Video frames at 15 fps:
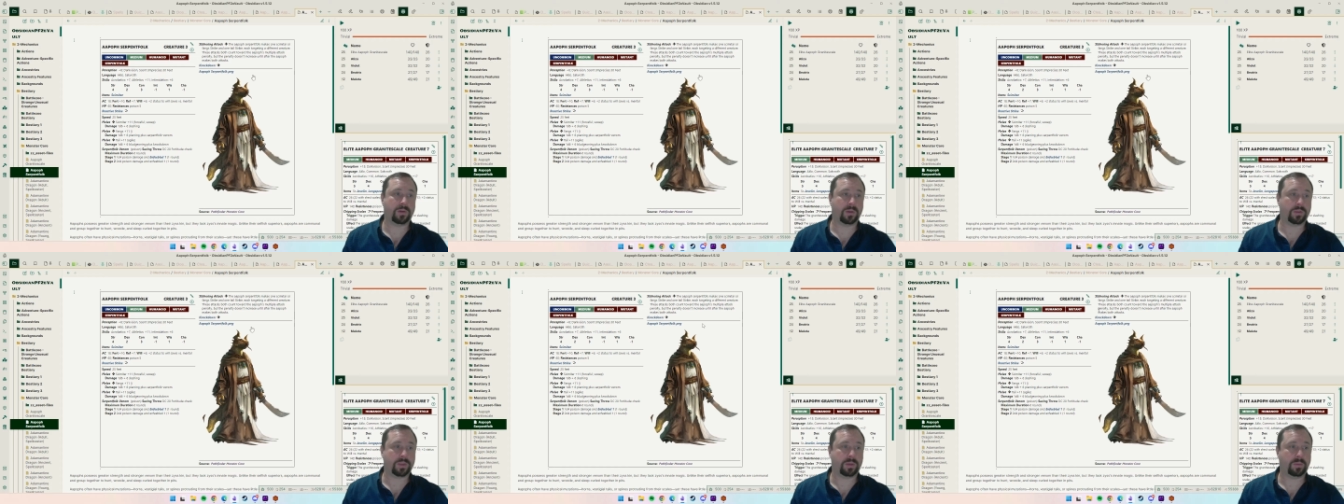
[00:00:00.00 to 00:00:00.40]

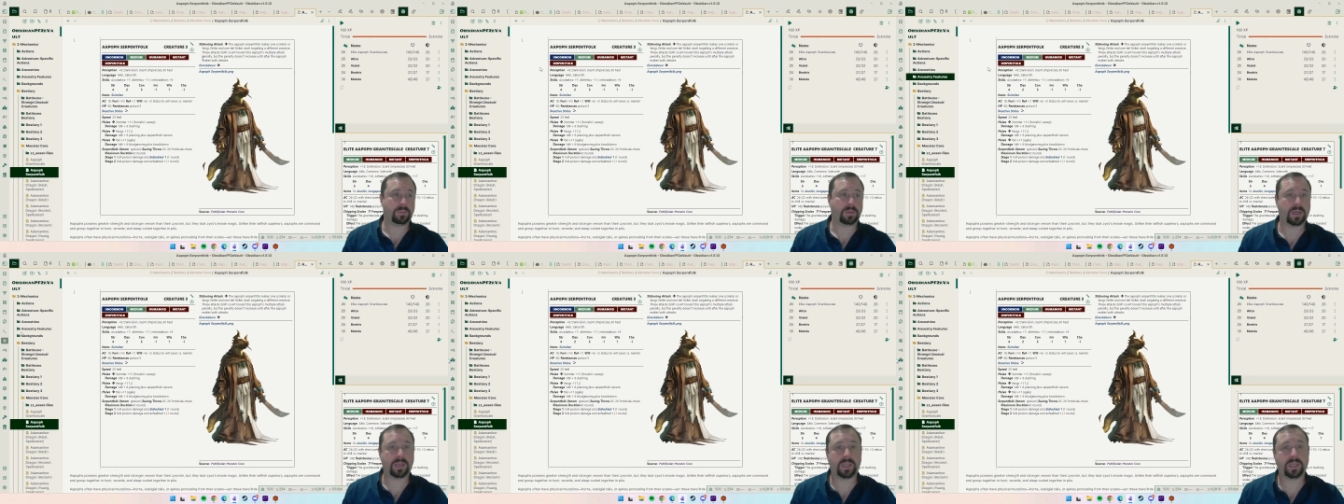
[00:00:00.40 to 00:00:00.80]
We've got
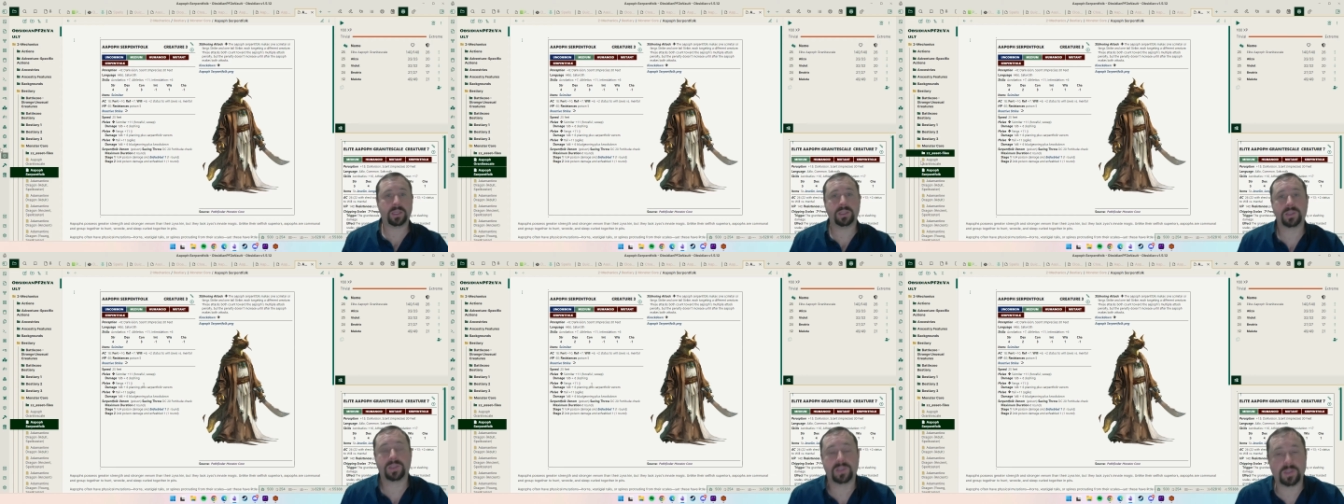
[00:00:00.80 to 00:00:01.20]
the
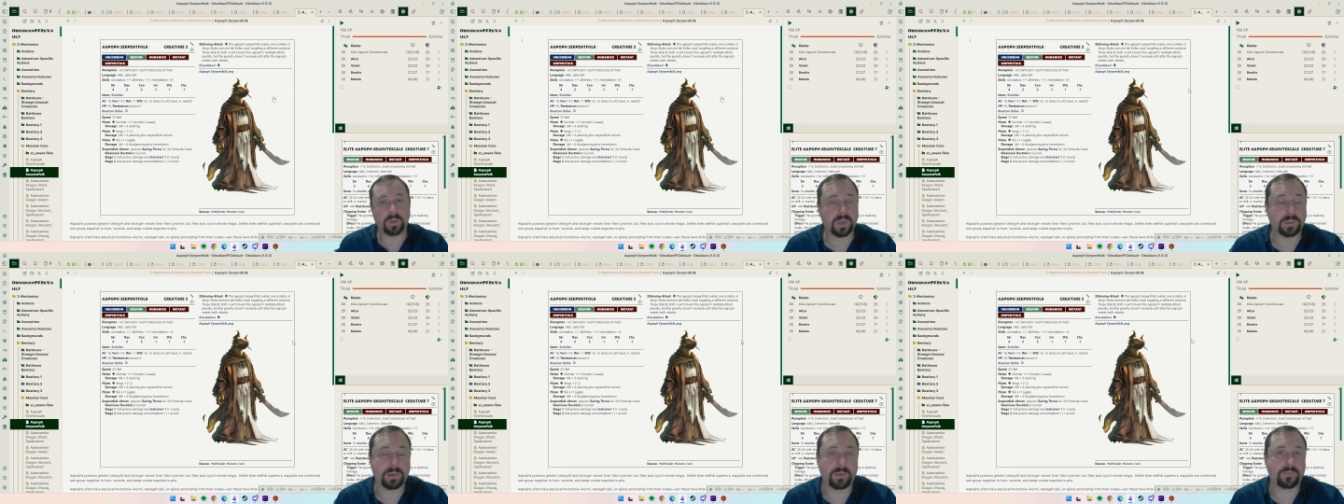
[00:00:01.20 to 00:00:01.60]
plugin
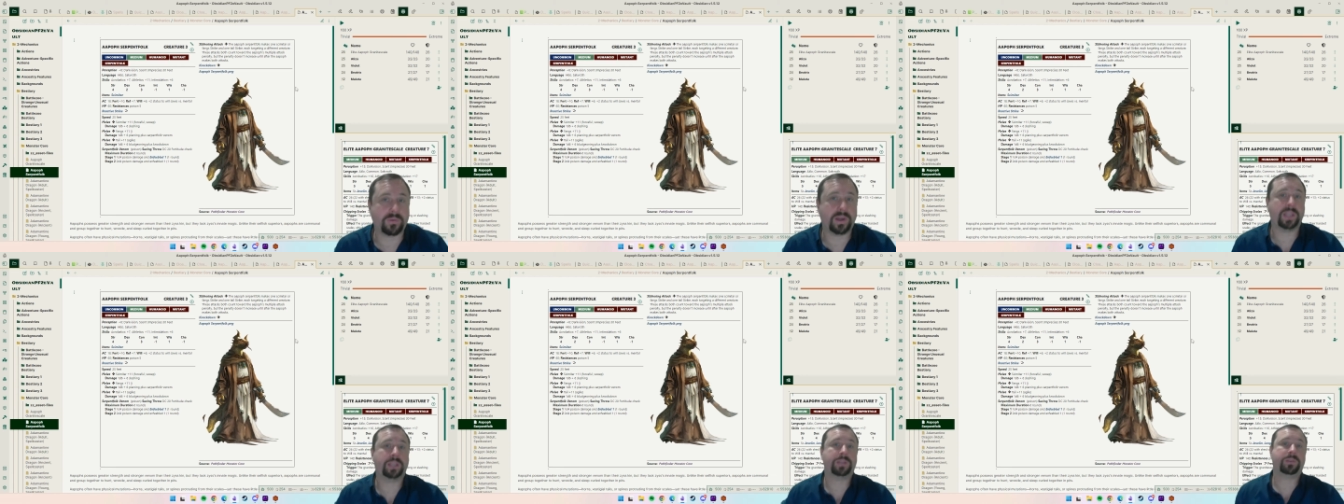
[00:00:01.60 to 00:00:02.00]
installed and
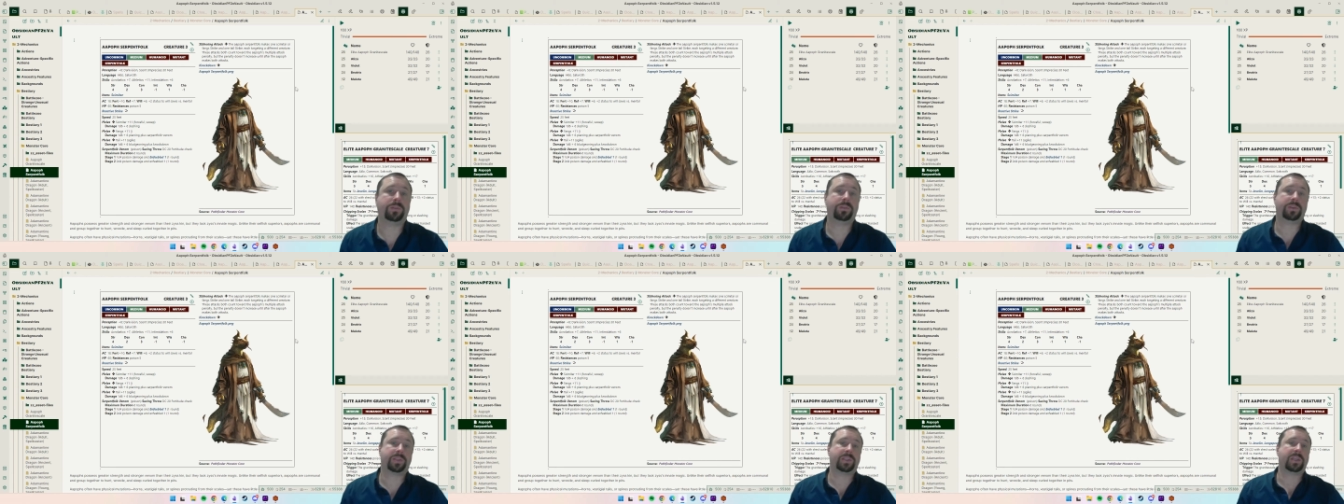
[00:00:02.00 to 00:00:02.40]
we're
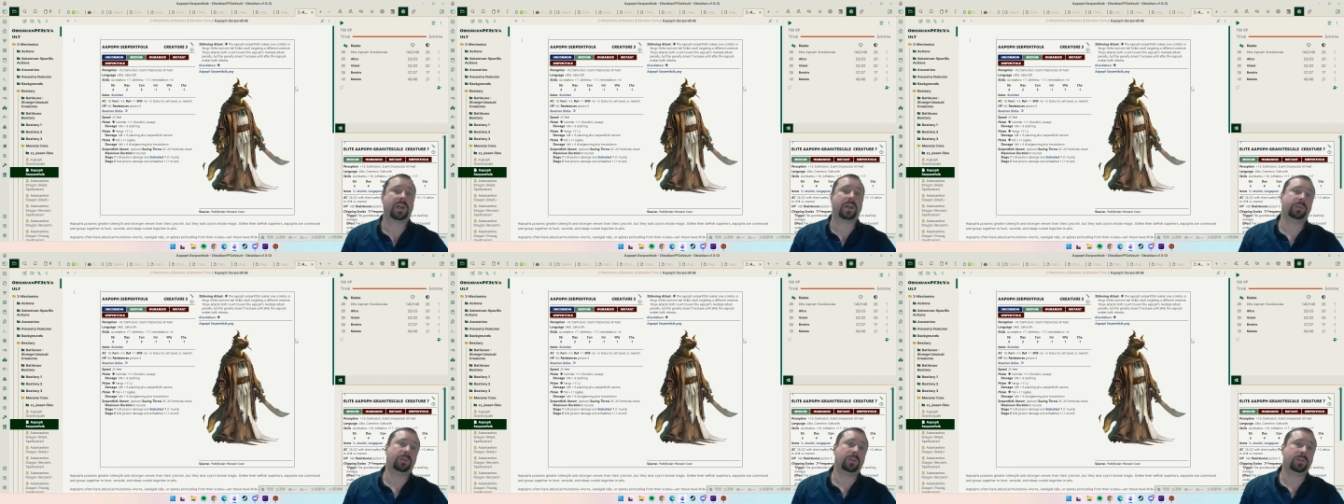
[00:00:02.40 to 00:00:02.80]
ready to
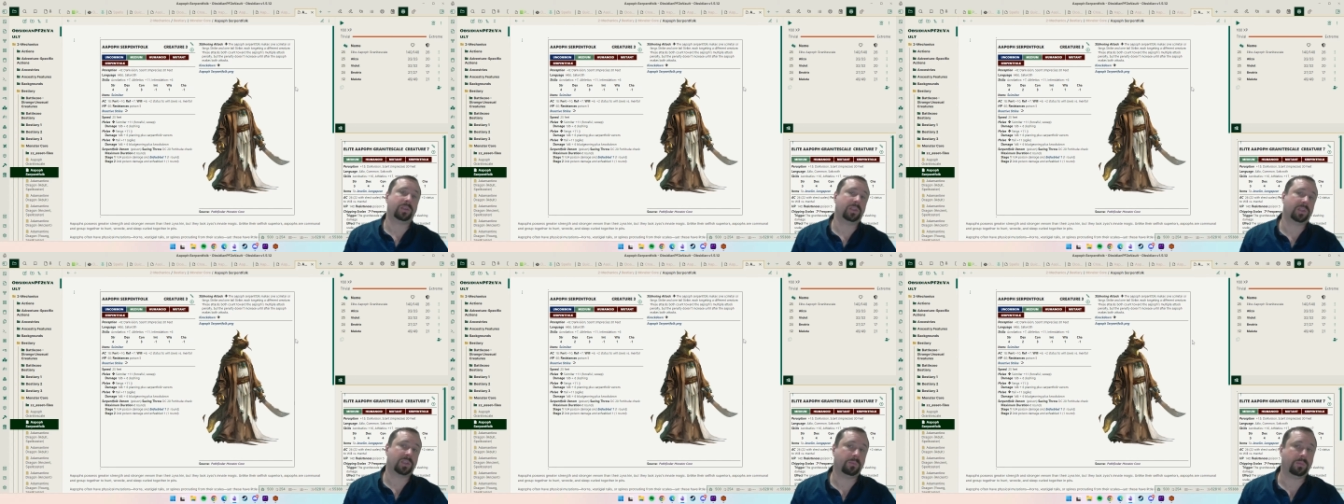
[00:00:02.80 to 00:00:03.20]
start
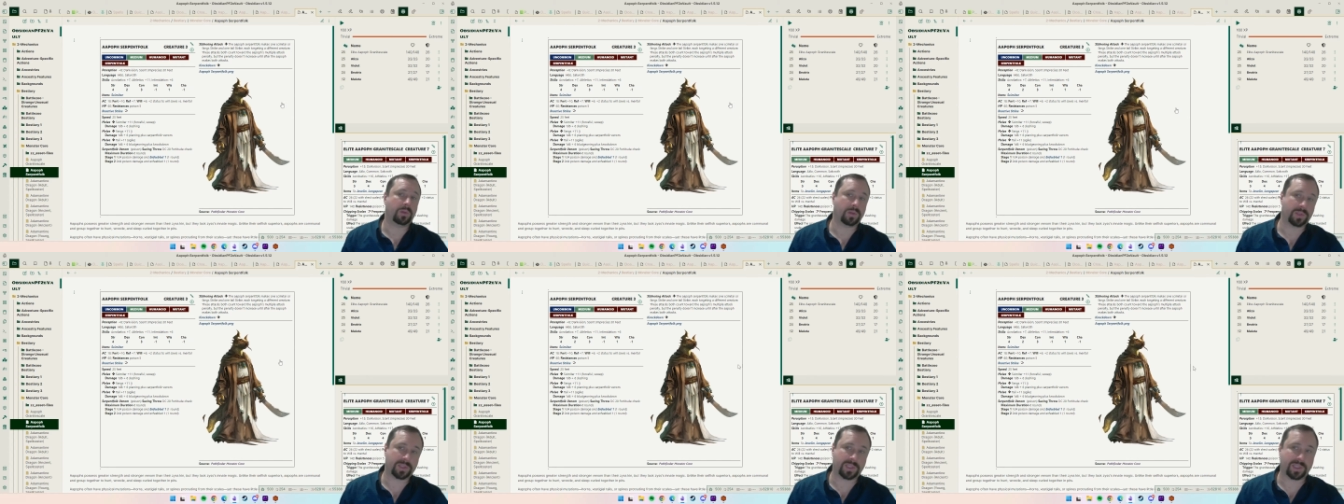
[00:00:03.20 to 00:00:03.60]
using
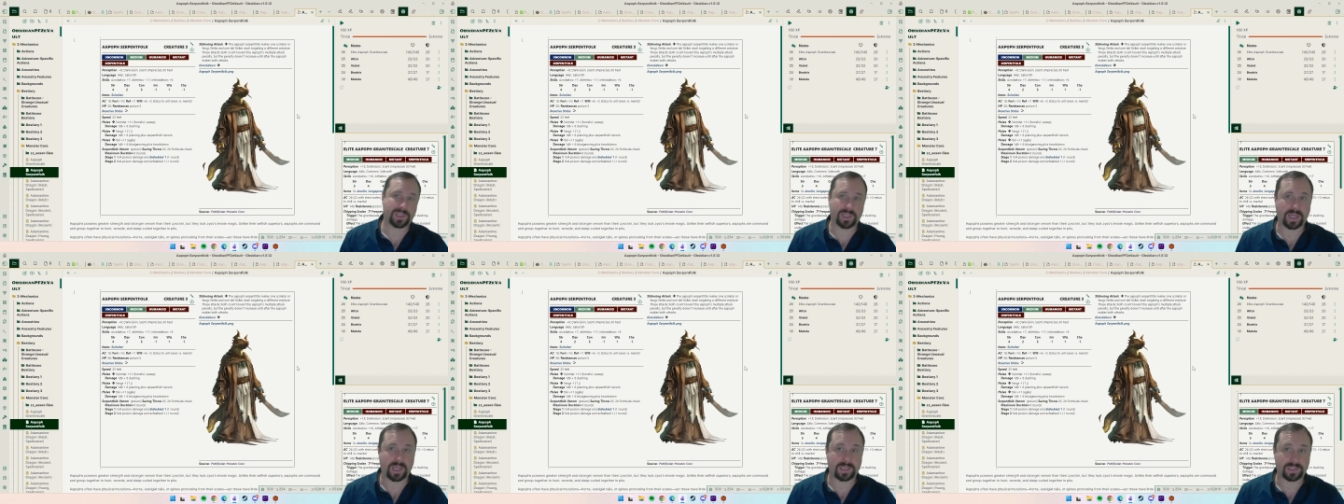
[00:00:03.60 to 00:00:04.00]
some
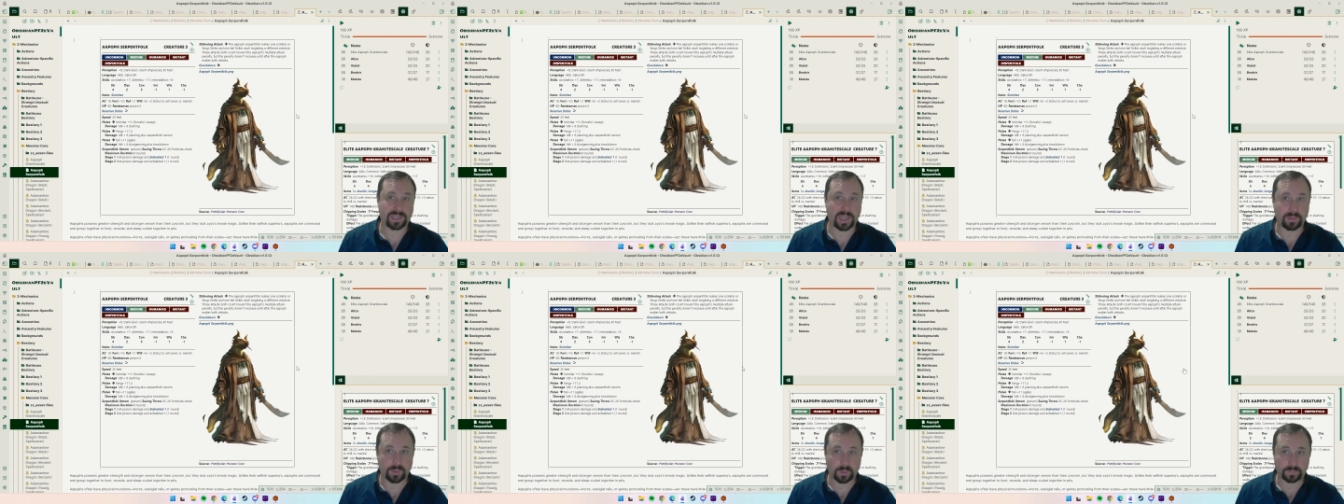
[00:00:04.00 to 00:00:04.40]
monsters at
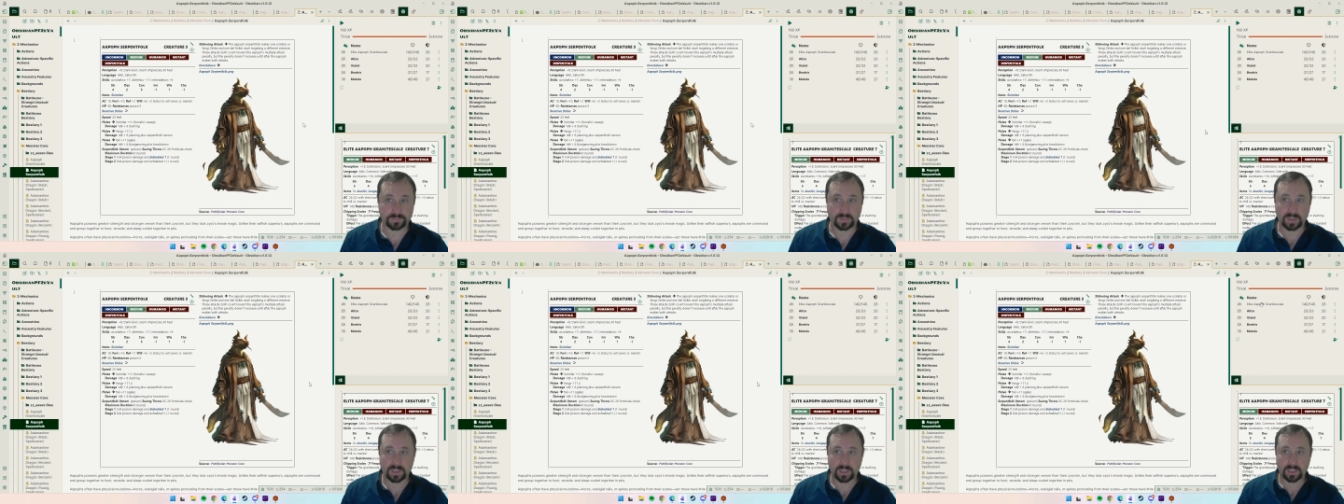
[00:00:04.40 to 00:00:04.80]
our
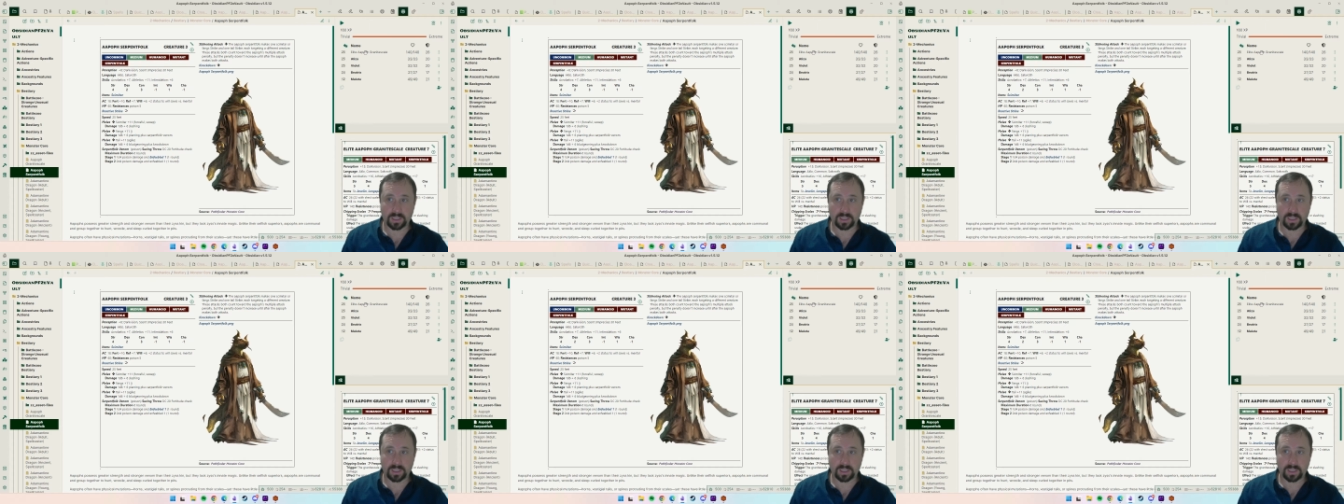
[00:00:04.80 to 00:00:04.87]
table.